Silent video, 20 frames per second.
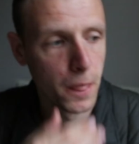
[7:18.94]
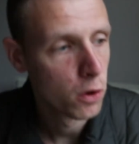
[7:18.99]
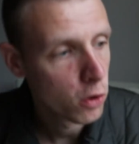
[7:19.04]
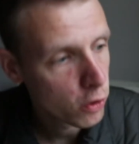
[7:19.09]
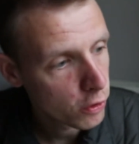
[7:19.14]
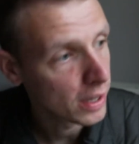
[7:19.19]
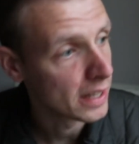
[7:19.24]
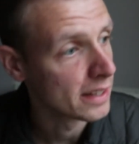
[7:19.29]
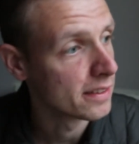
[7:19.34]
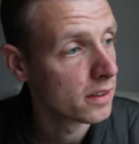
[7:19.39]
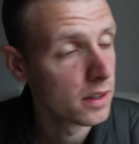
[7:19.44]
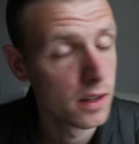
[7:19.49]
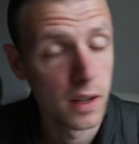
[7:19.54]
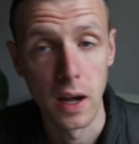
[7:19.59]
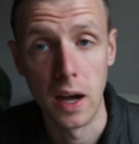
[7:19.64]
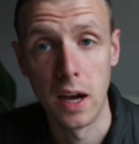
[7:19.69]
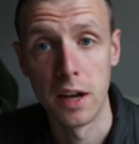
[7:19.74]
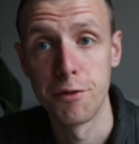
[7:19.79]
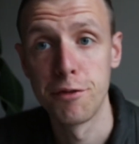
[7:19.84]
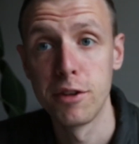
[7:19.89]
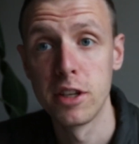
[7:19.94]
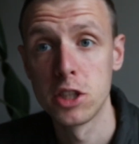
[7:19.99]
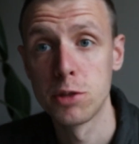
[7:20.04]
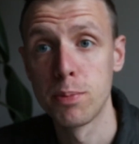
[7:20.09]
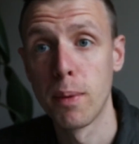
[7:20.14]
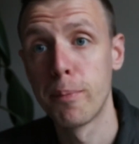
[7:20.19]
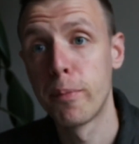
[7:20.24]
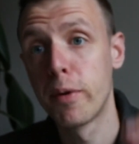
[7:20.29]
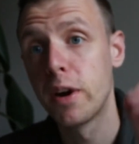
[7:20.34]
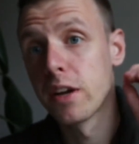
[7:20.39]
Alright, I finished
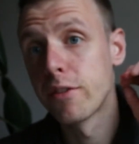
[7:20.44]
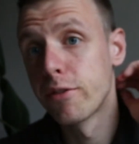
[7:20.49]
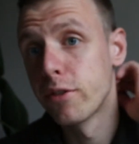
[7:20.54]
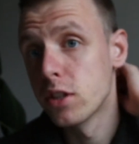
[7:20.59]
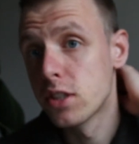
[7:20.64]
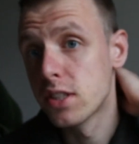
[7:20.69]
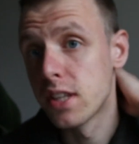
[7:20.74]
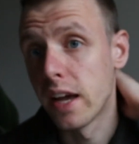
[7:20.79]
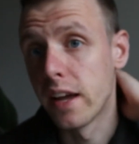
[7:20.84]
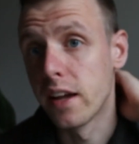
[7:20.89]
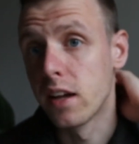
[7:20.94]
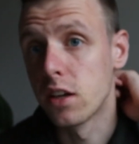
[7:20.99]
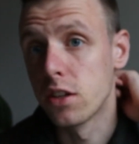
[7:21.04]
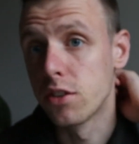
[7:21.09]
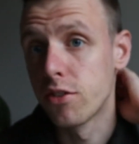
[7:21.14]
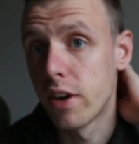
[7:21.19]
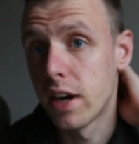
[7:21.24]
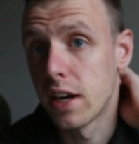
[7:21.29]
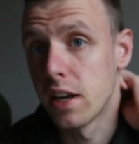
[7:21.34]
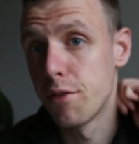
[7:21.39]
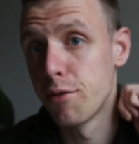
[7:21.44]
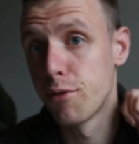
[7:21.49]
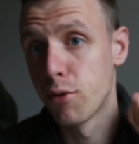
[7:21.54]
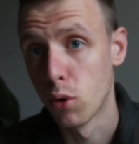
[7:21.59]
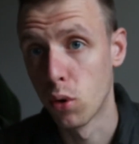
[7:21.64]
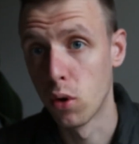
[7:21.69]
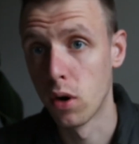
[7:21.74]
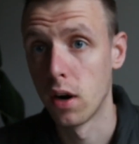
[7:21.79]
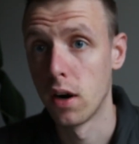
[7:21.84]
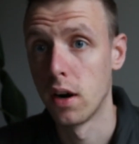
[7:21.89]
my breakfast and got ready
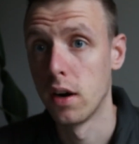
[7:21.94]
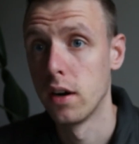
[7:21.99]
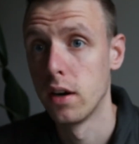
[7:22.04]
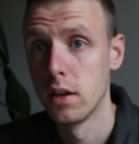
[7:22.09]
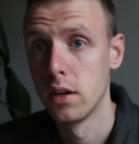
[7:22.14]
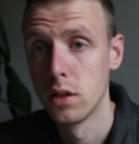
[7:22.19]
for